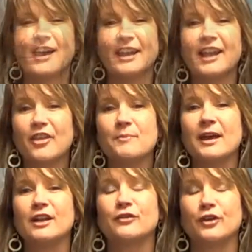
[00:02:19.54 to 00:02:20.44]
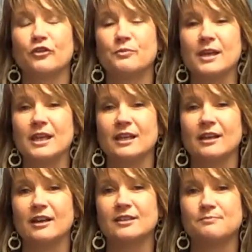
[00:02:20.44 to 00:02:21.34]
Another benefit of
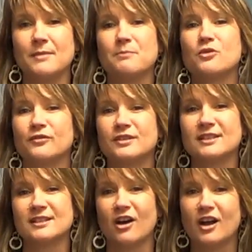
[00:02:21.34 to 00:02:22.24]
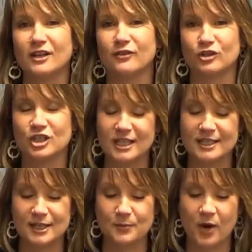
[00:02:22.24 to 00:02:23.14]
being a member of the Society of
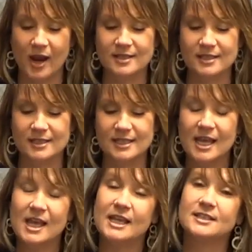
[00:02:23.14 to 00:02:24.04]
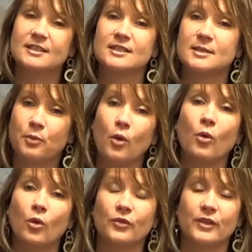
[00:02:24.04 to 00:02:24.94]
Auctioneers and Appraisers is the
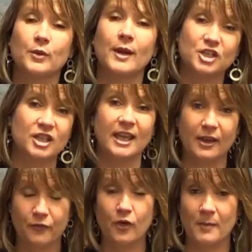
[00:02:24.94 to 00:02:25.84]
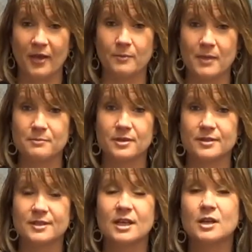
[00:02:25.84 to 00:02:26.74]
support that you actually get from other
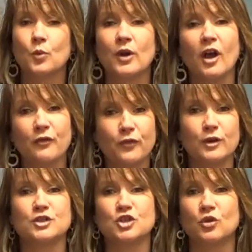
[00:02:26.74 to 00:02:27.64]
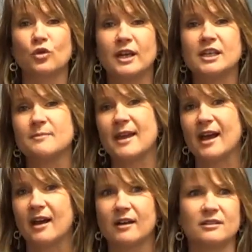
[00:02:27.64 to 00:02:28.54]
members. When I first joined
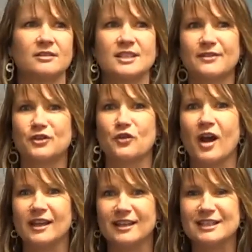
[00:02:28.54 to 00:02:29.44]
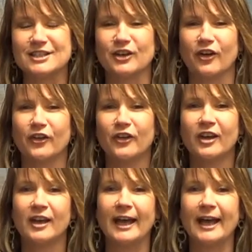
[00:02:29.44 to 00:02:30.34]
about 7 or 8 years ago,
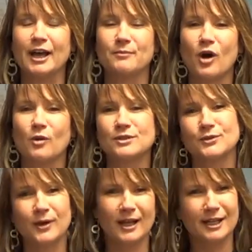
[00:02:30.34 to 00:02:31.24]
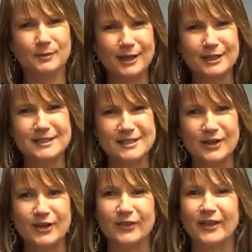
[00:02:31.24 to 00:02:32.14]
I was a little bit
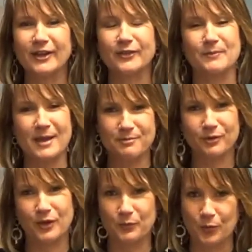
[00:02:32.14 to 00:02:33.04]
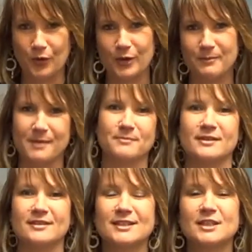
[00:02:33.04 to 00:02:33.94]
concerned that the people that were
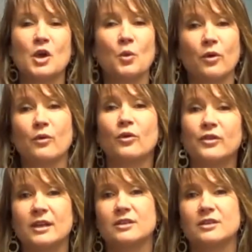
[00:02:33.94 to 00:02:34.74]
members were all the